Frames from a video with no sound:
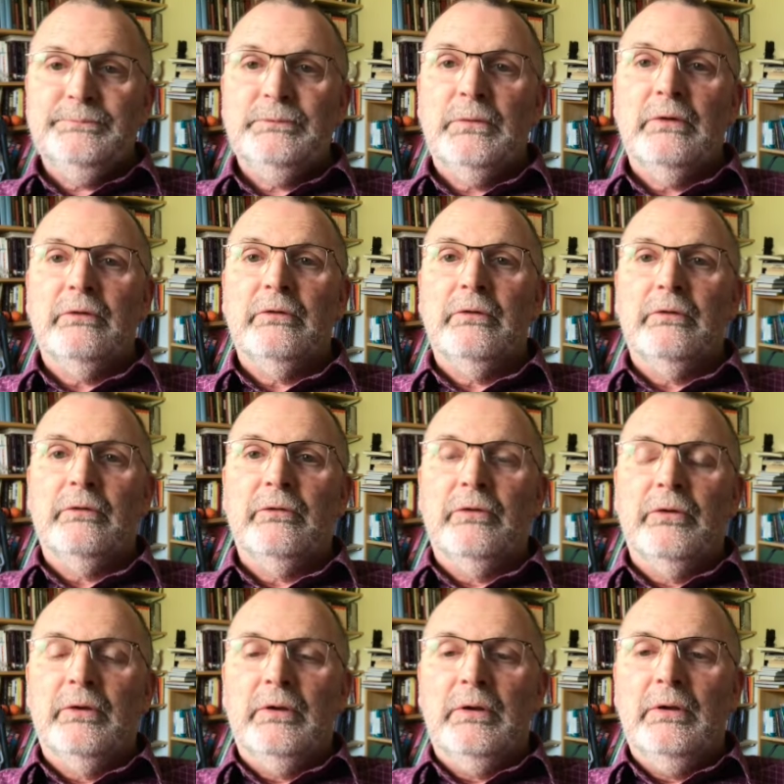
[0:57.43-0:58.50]
This is
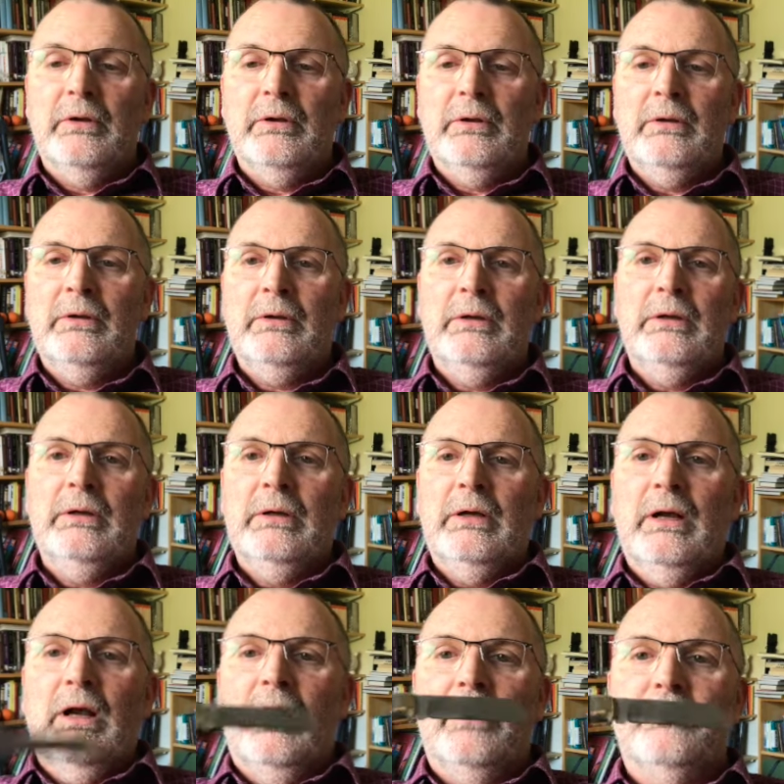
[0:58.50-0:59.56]
the
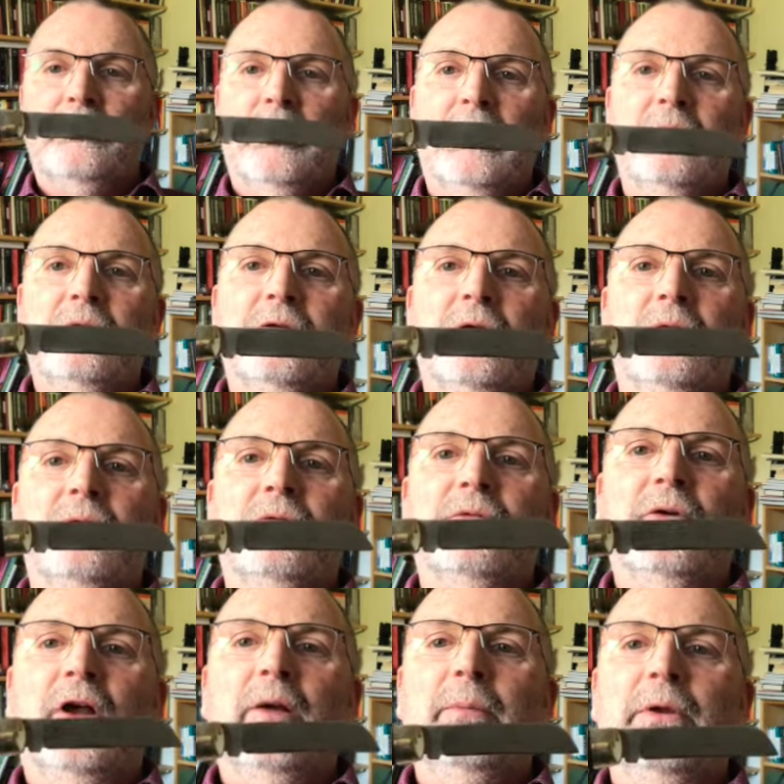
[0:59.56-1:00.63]
Arthur Wright and Sons
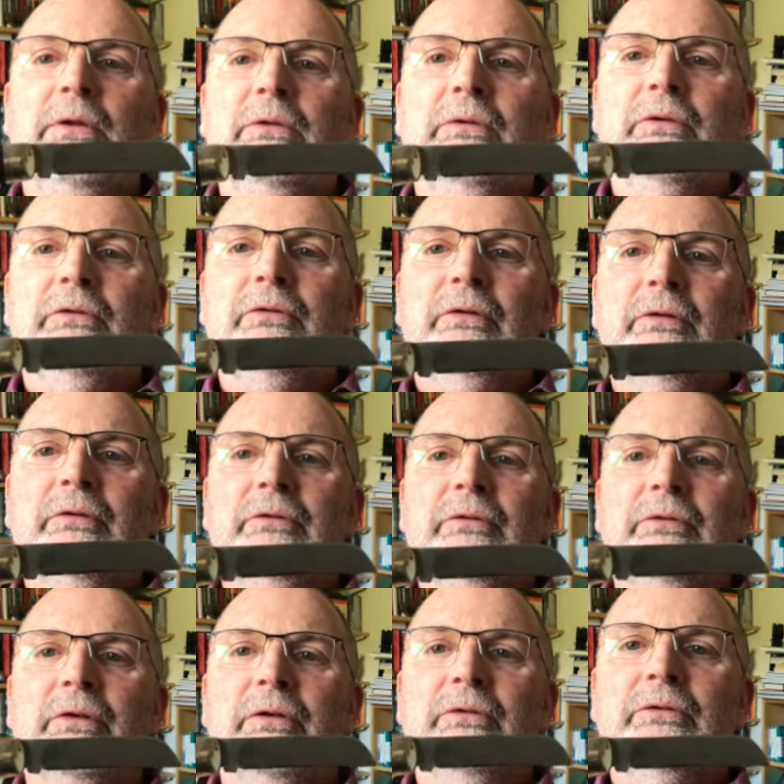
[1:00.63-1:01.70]
Farmer. This has
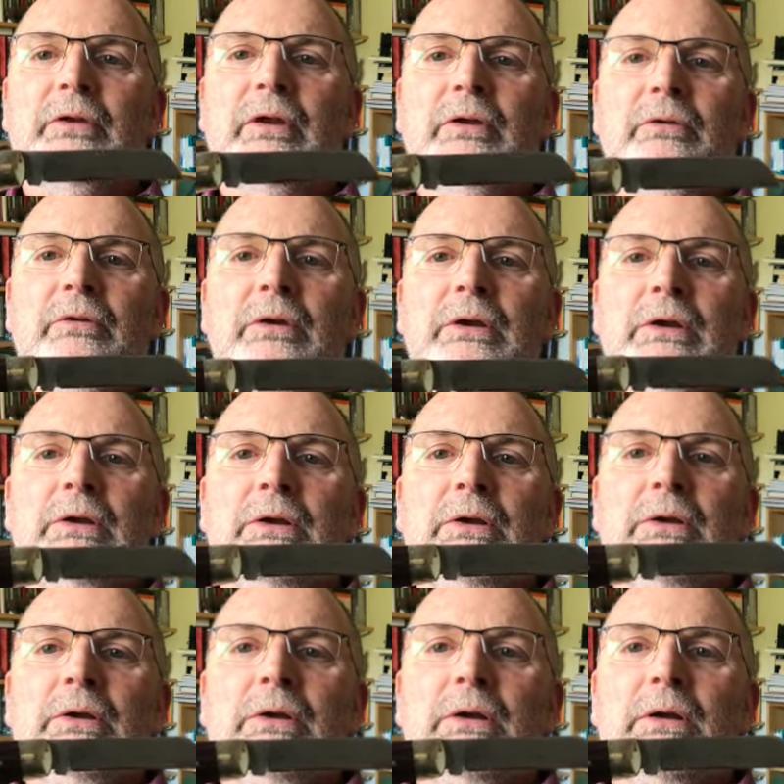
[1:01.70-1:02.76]
uh, stayed
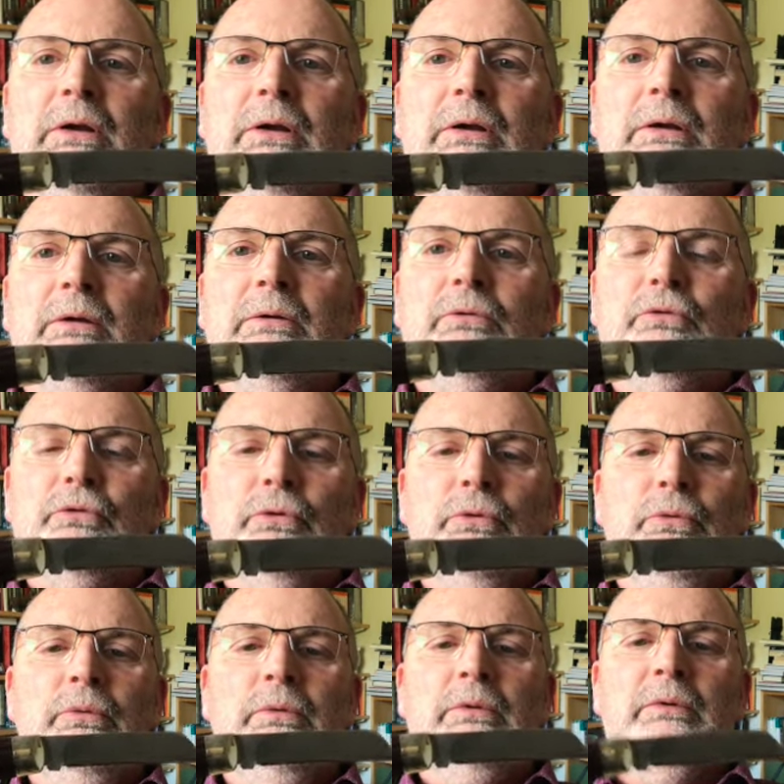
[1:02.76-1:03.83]
uh,
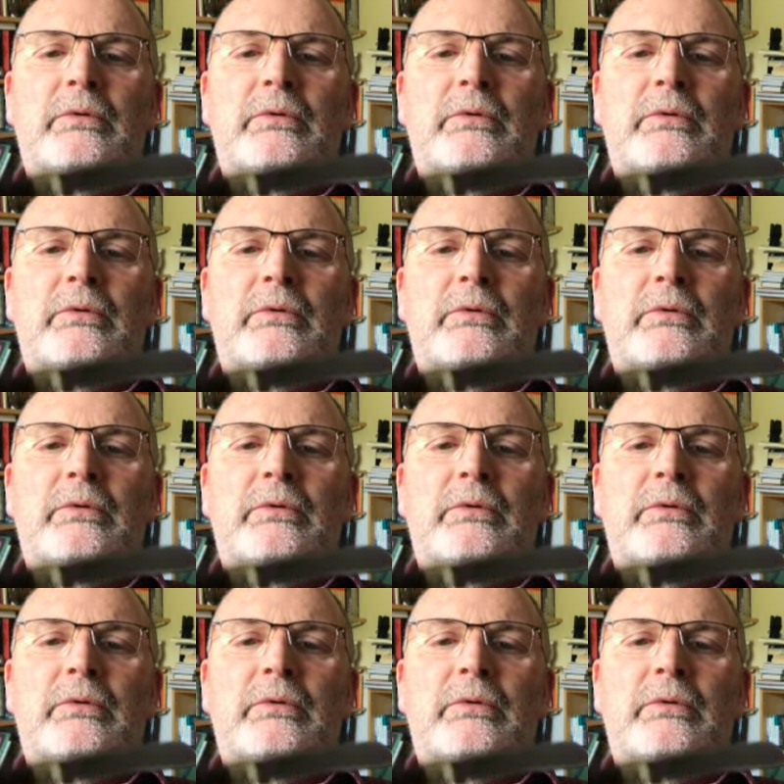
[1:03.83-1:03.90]
true.